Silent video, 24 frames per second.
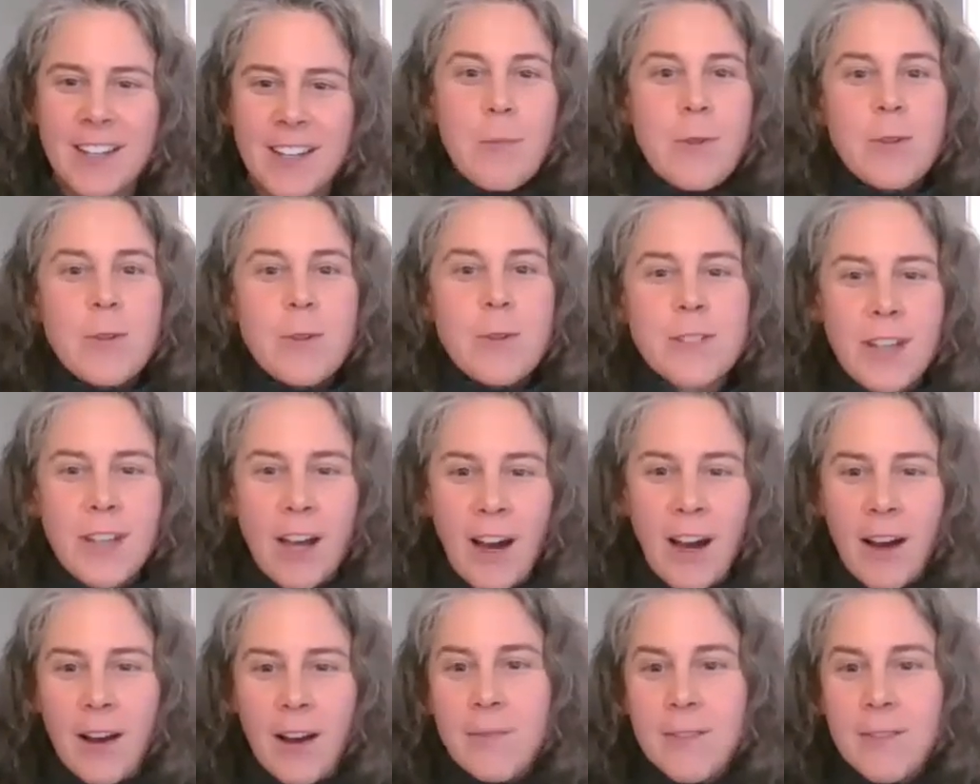The most
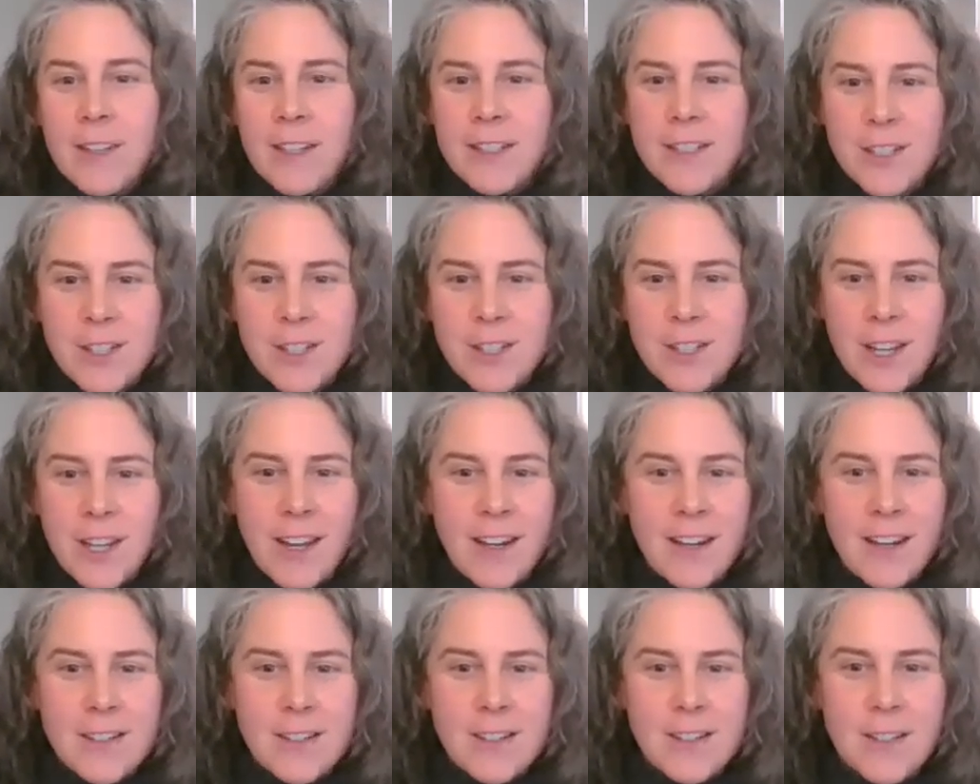obvious
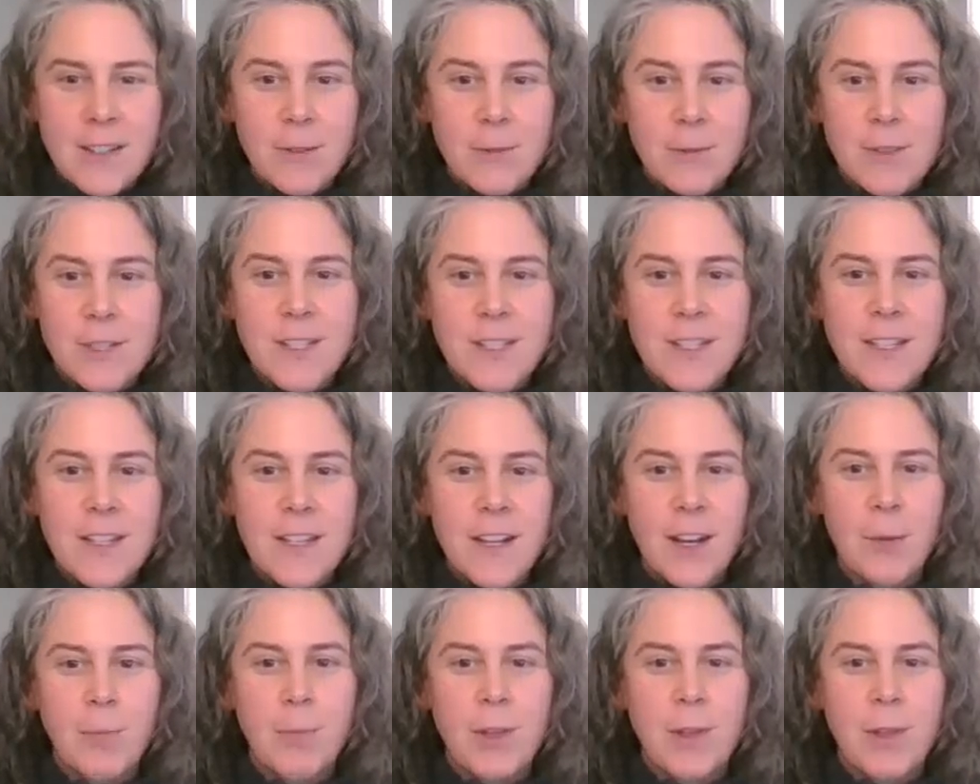change that we're
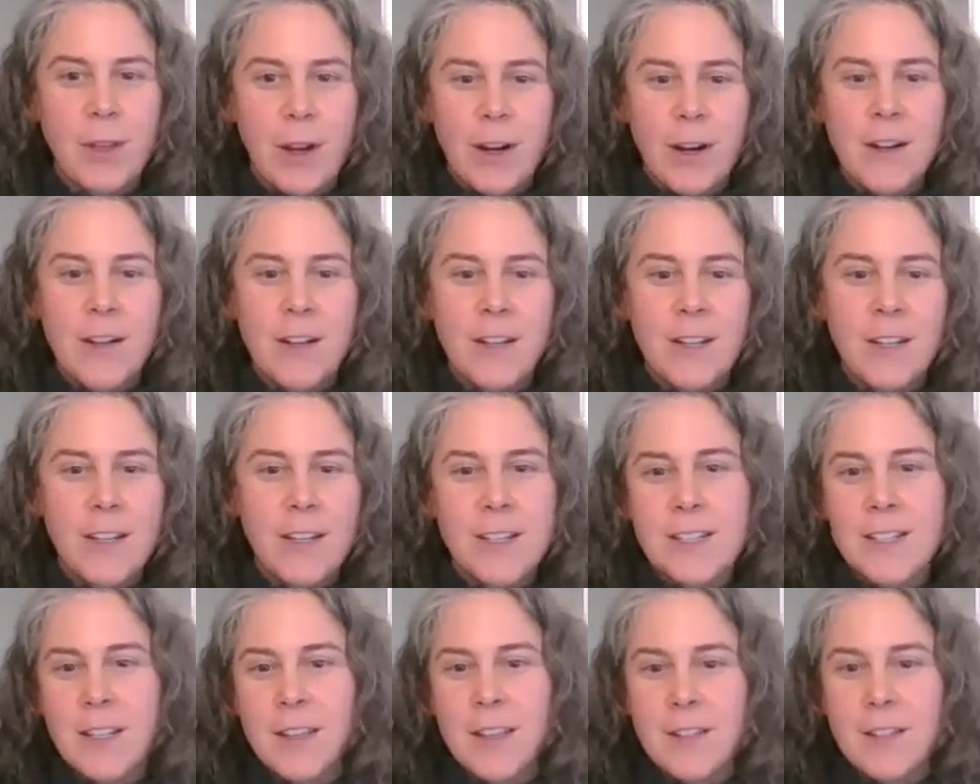seeing up in the Arctic
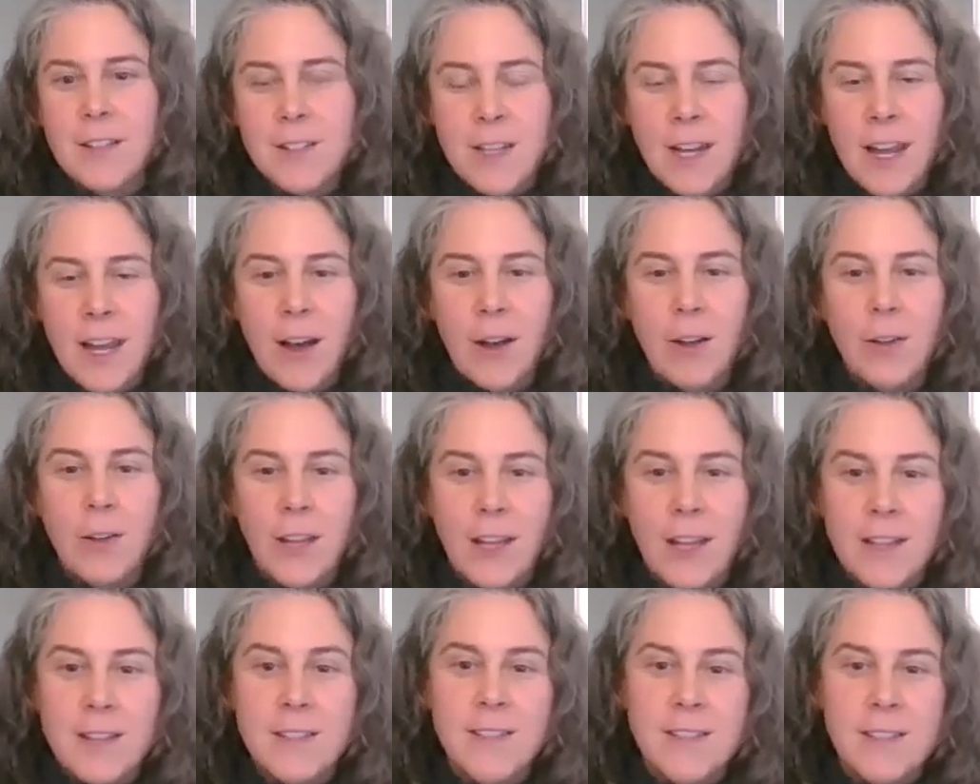is that there's now
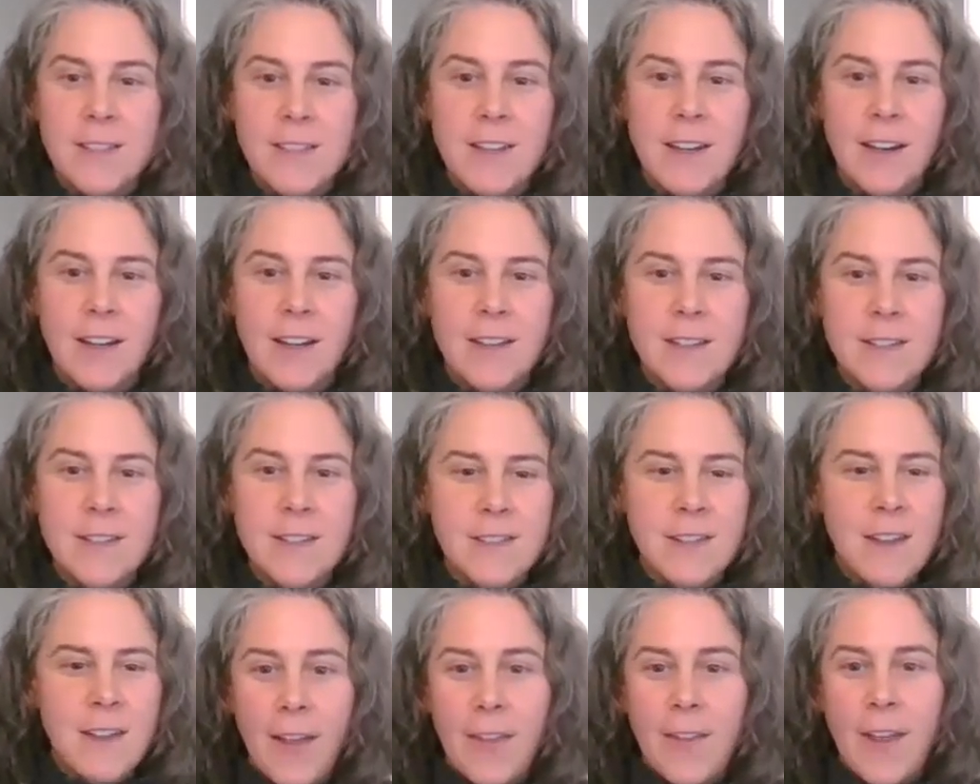less sea
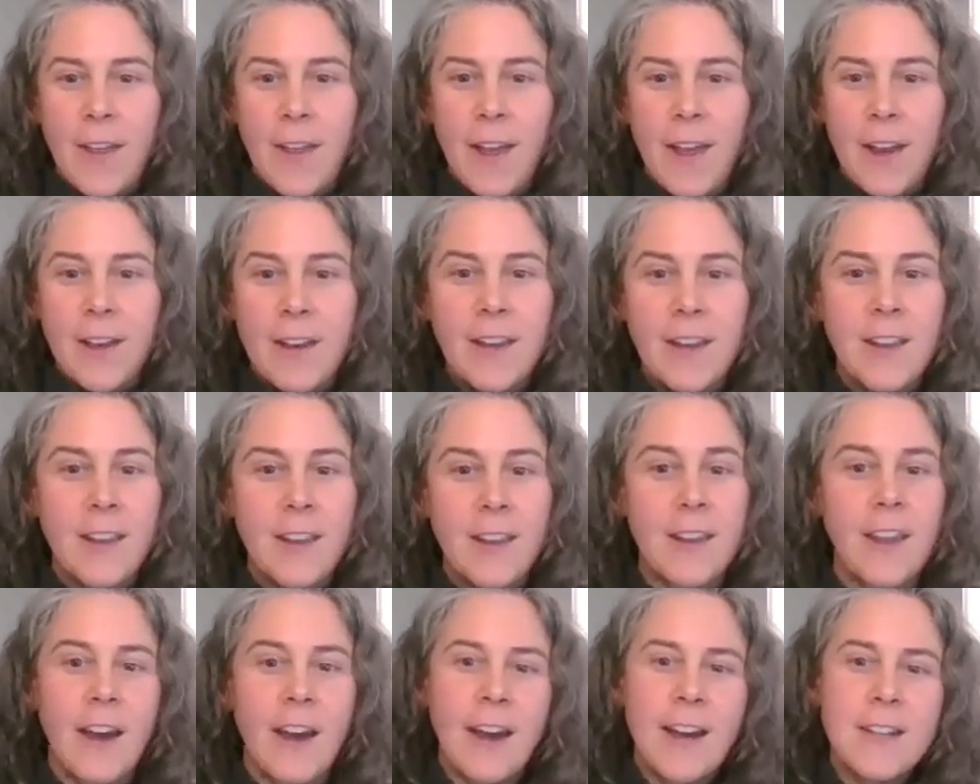ice. And then
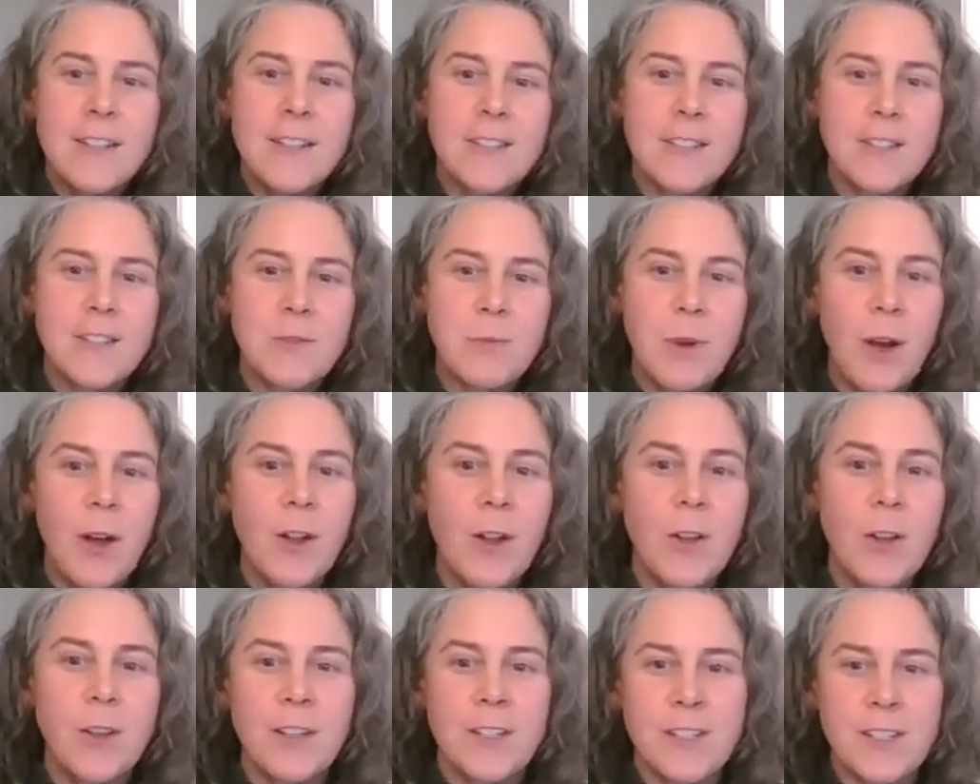the ice as
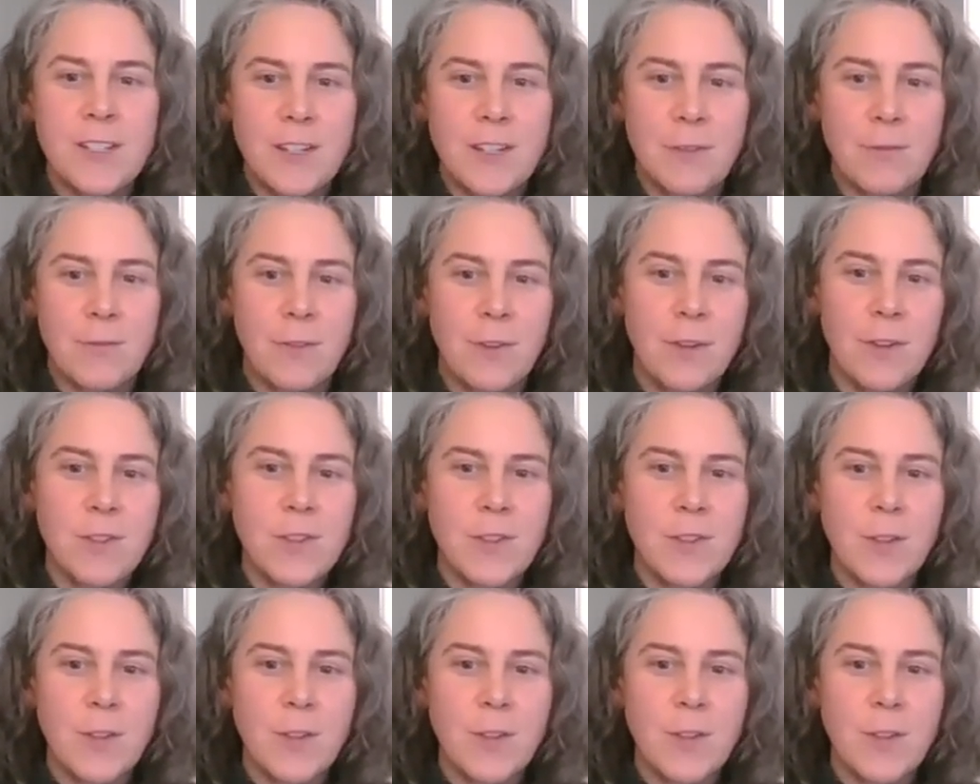well is different.